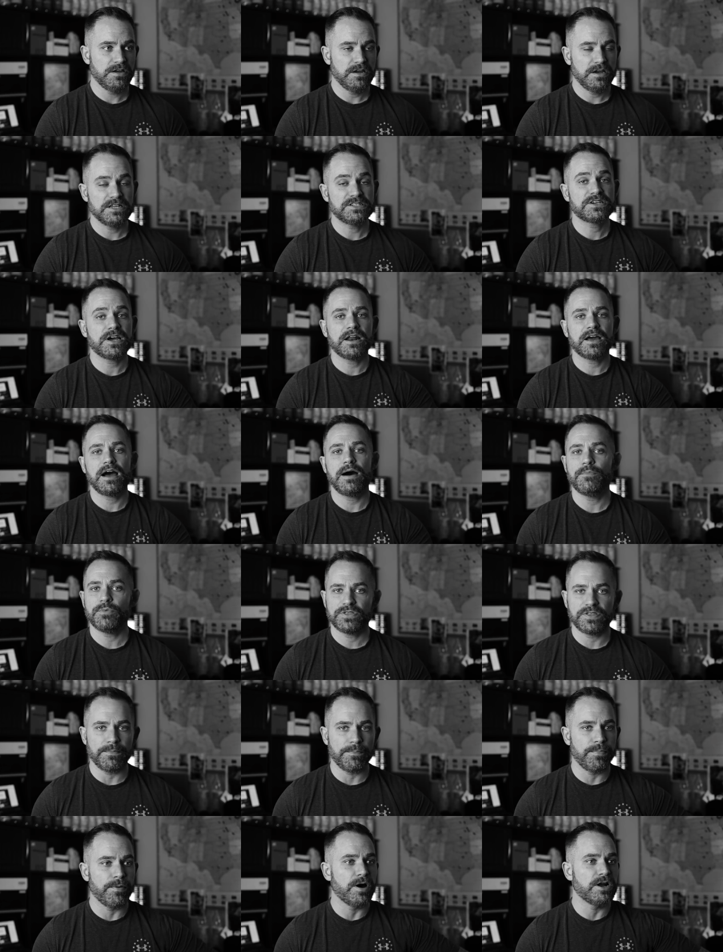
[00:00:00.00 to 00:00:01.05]
it's going to come
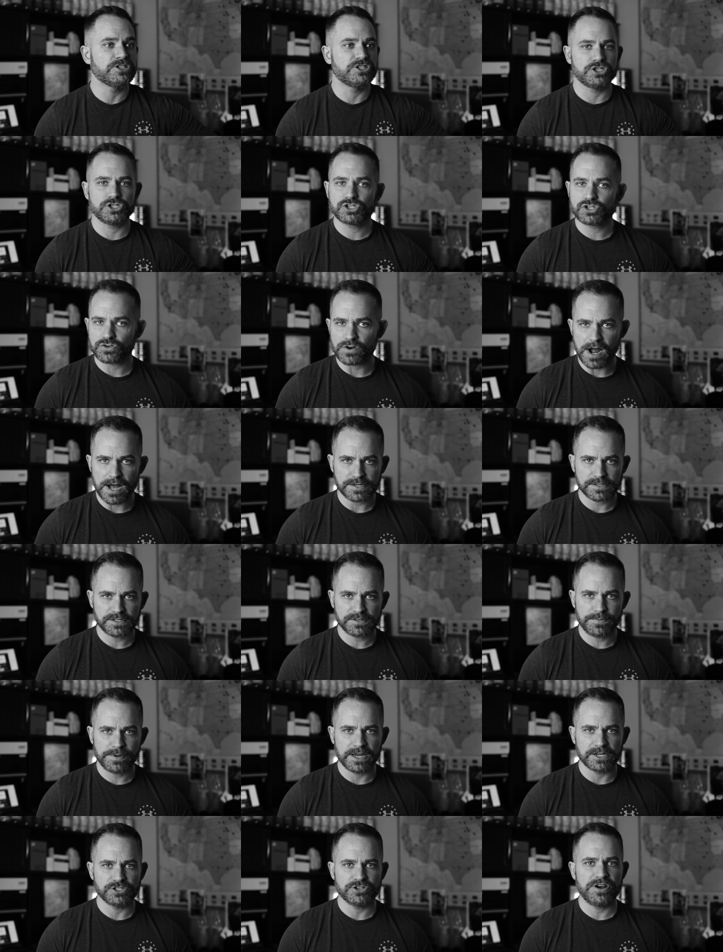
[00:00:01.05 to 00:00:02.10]
with a bunch of stress,
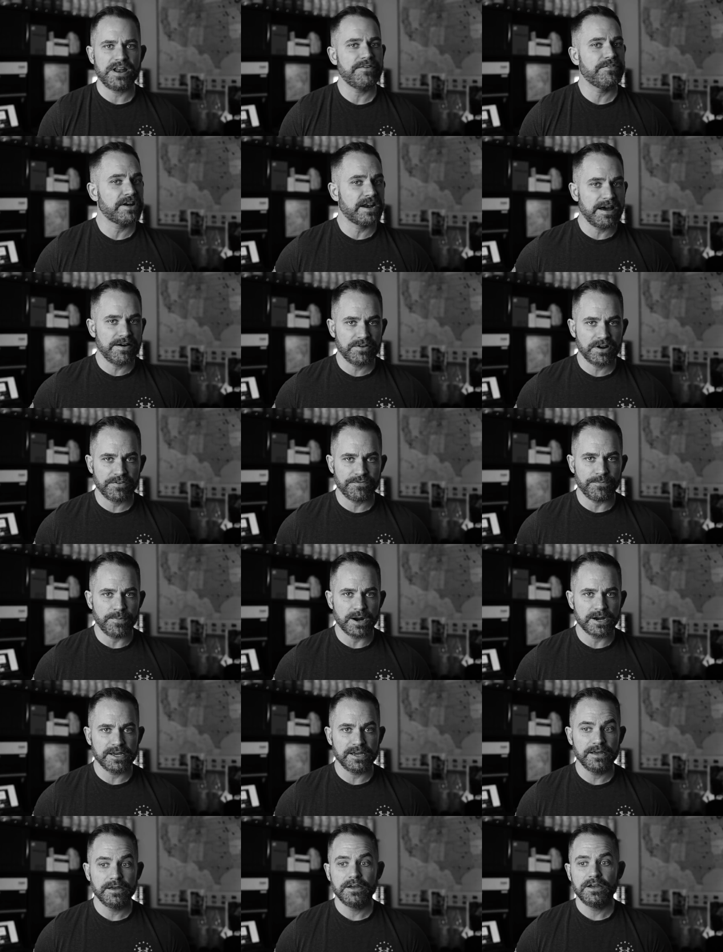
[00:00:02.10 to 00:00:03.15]
because you're never going to have enough
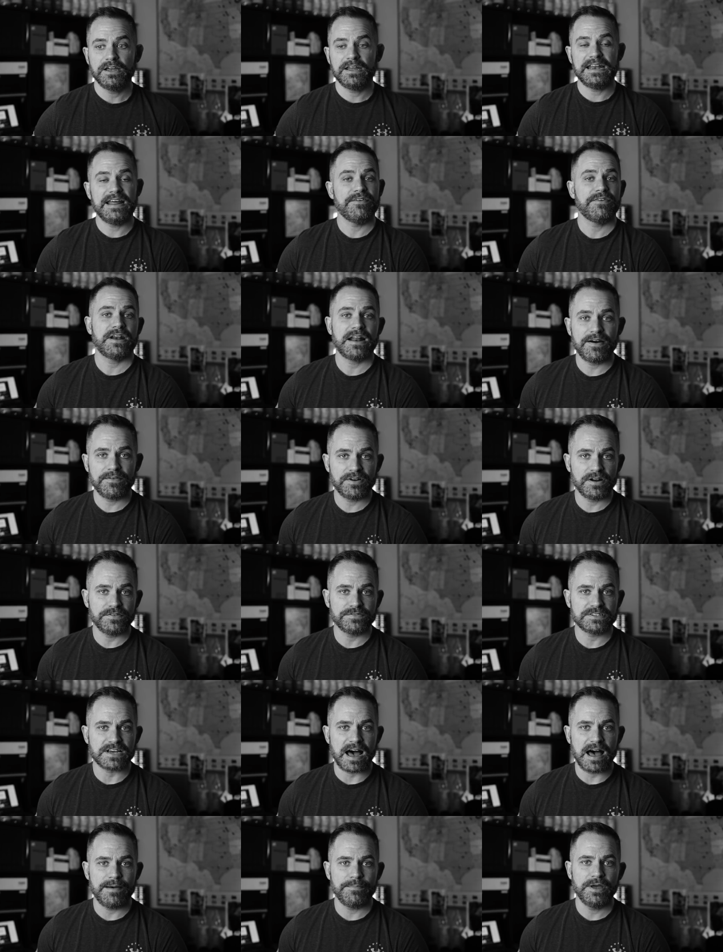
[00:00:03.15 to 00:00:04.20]
money, you're never going to have enough
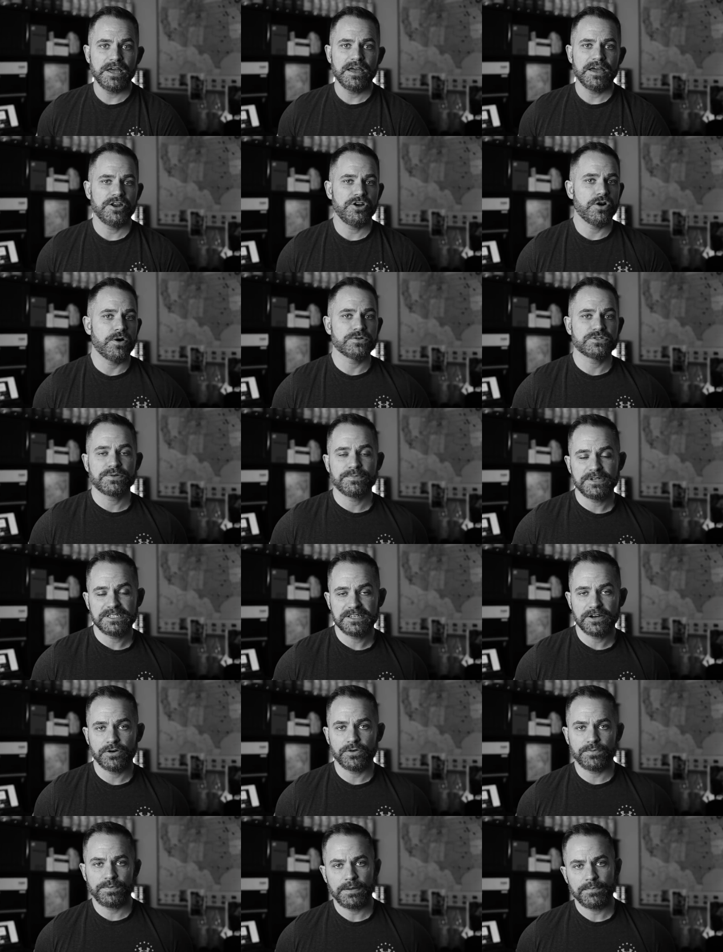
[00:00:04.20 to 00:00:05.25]
time, and you're always going to be
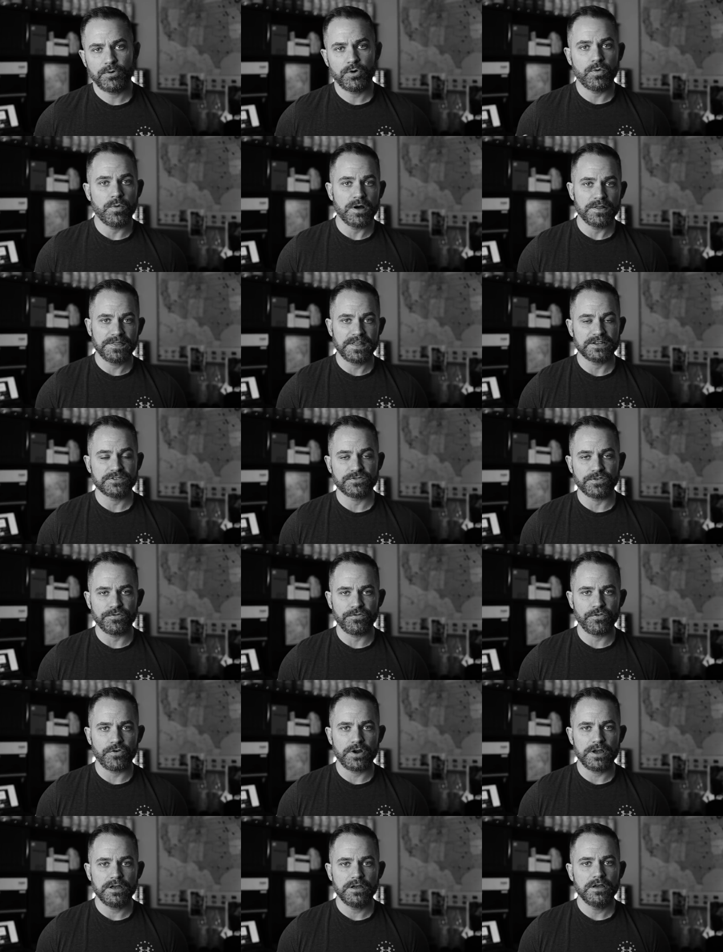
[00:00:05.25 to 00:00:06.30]
dealing with people who want things for
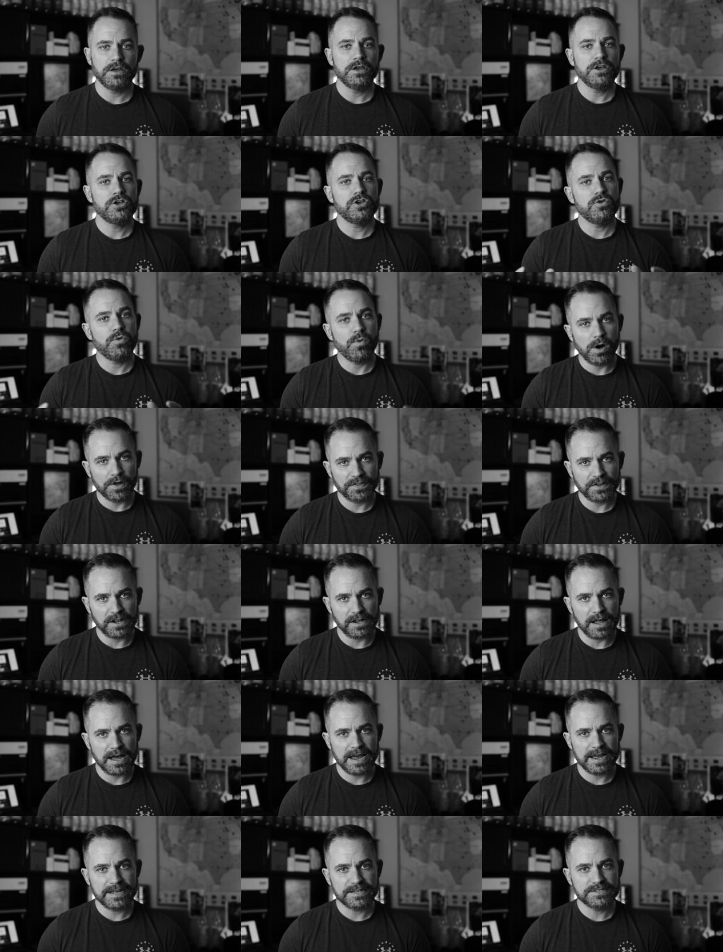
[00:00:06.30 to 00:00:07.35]
free. You want the
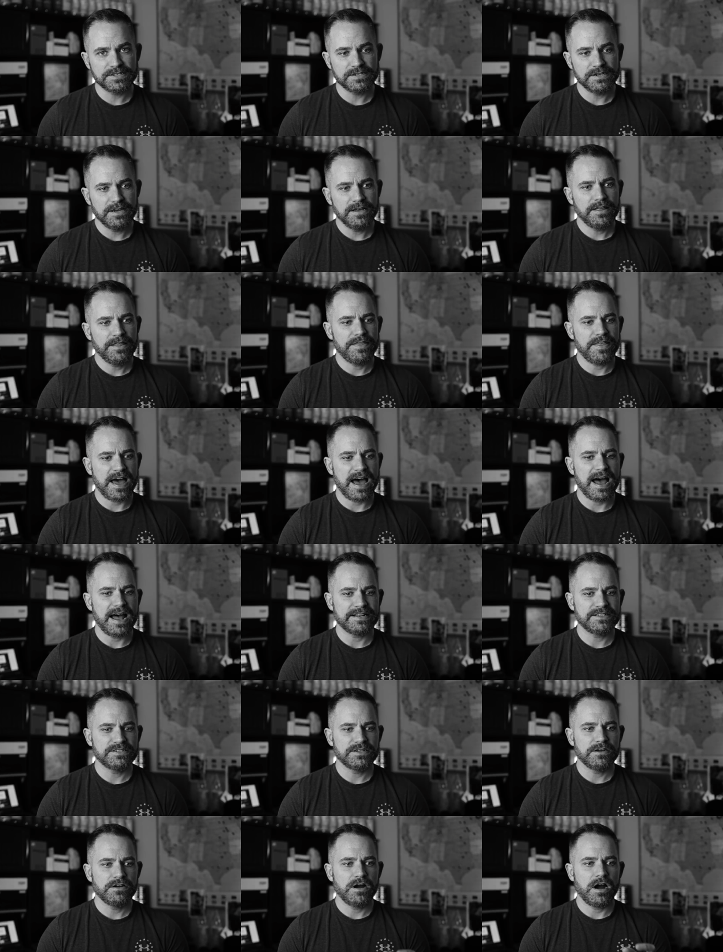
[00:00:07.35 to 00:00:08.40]
clients
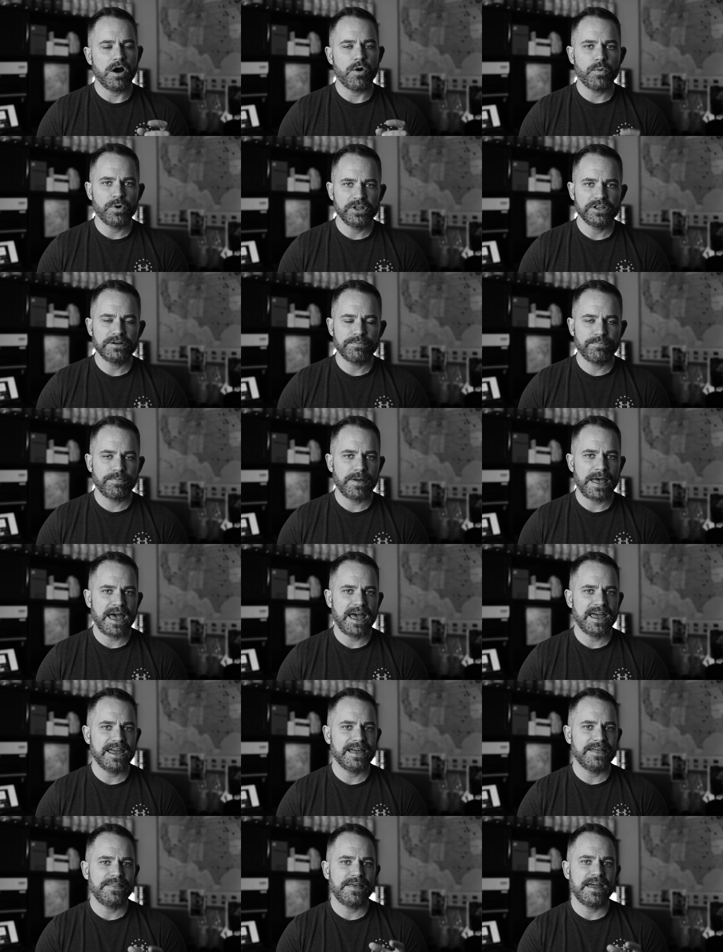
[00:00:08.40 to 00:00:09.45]
that are willing to
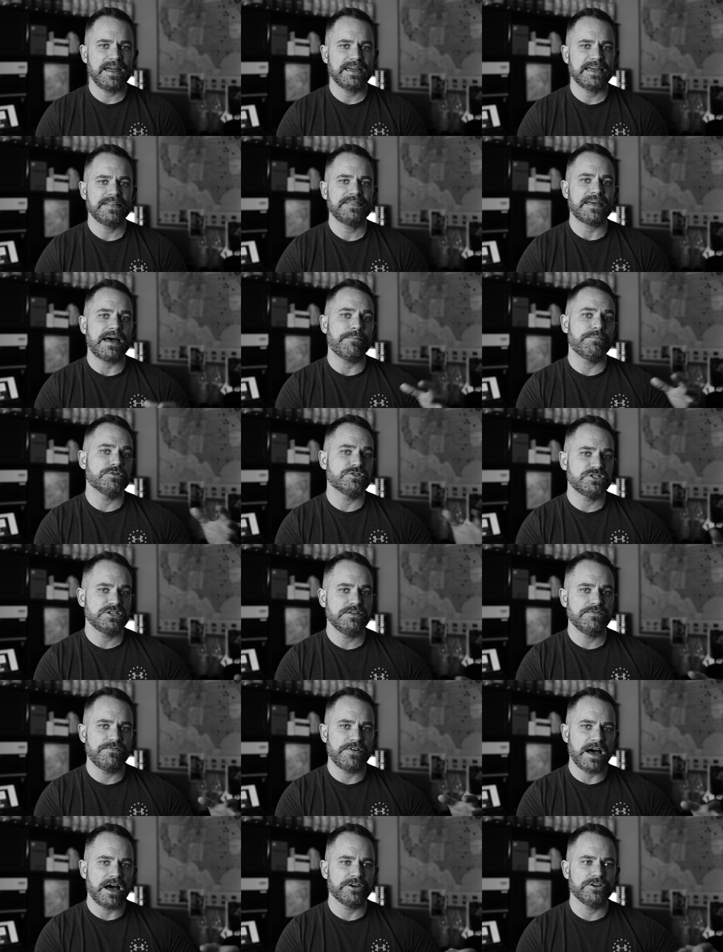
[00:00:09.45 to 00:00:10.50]
pay, and they get that
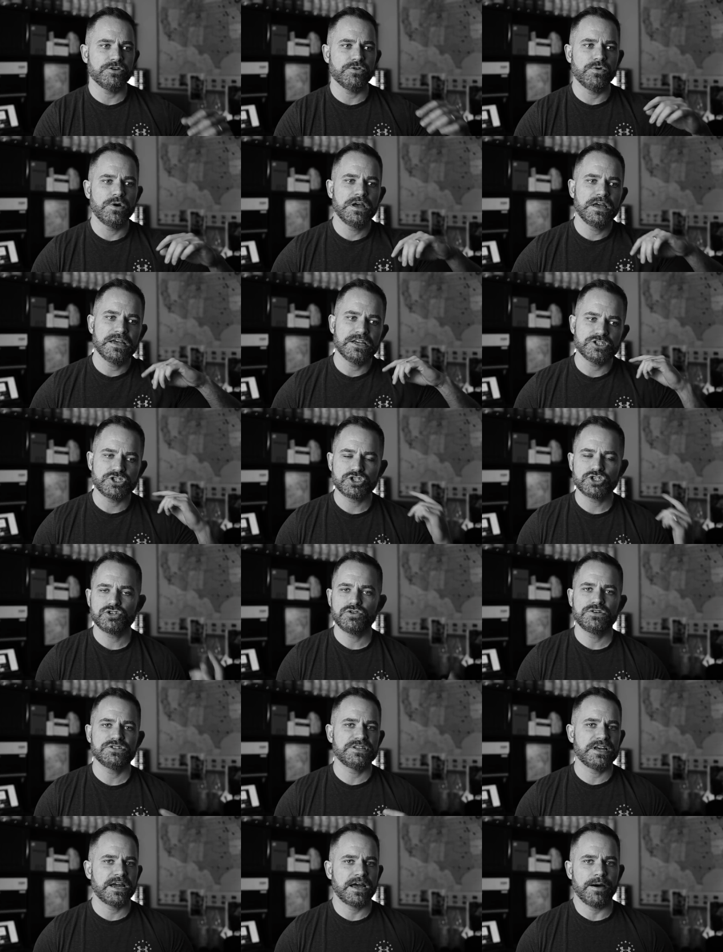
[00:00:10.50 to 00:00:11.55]
perceived value as soon
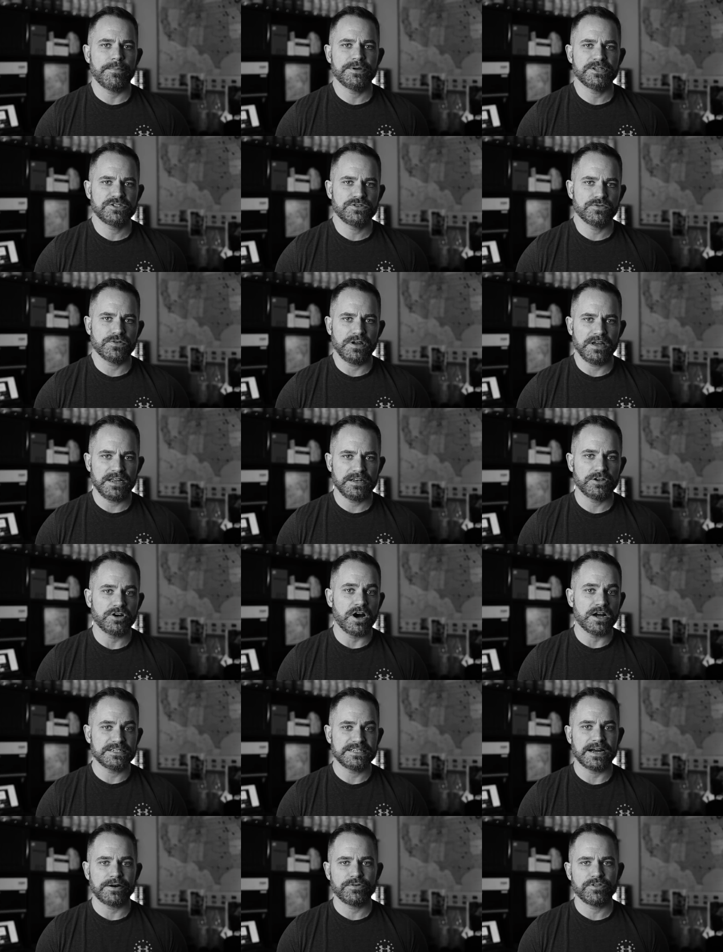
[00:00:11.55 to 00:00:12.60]
as they come in
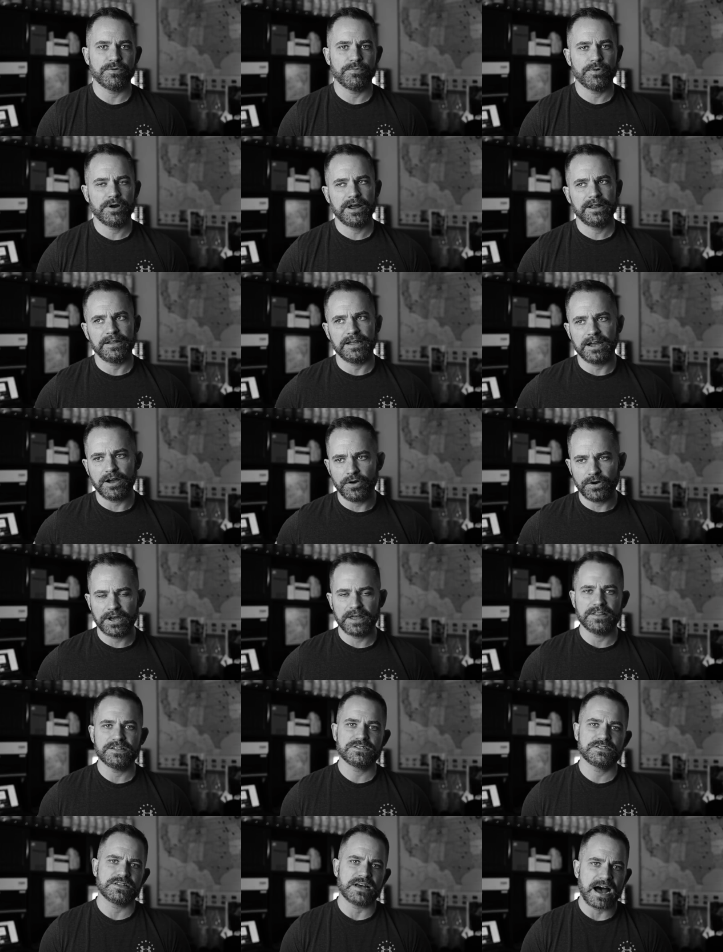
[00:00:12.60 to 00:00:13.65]
contact with your brand. Like, okay,
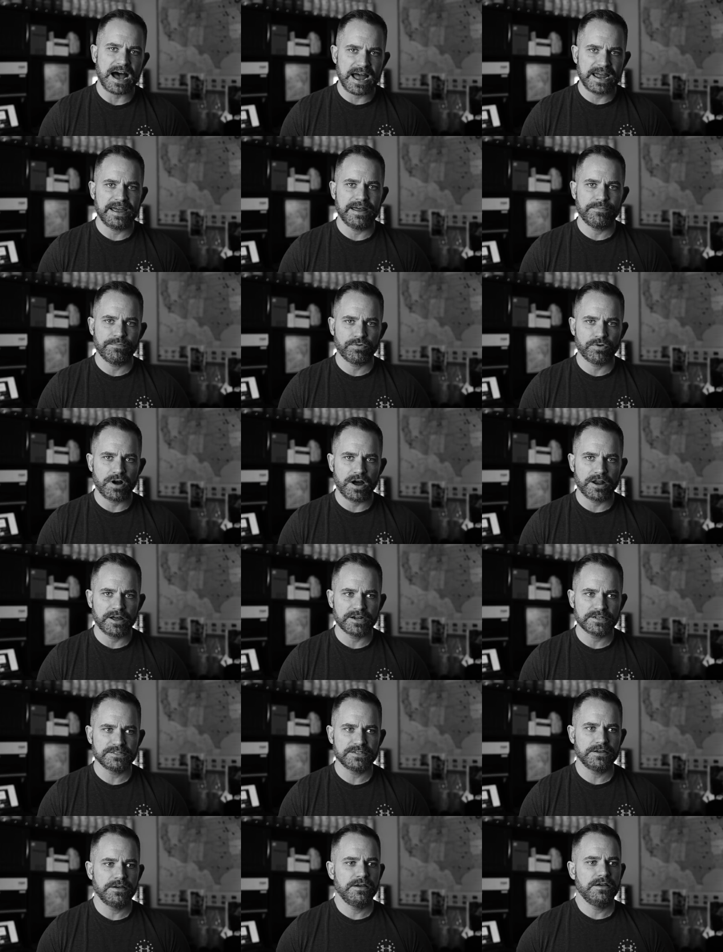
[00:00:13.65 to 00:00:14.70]
this is a high-end
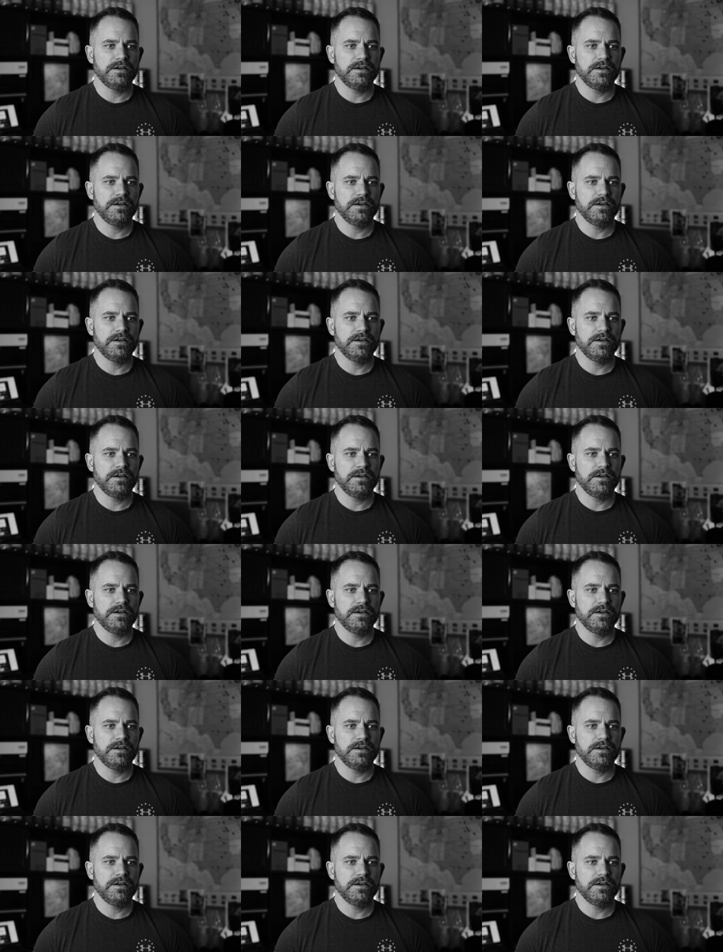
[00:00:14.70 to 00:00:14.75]
product,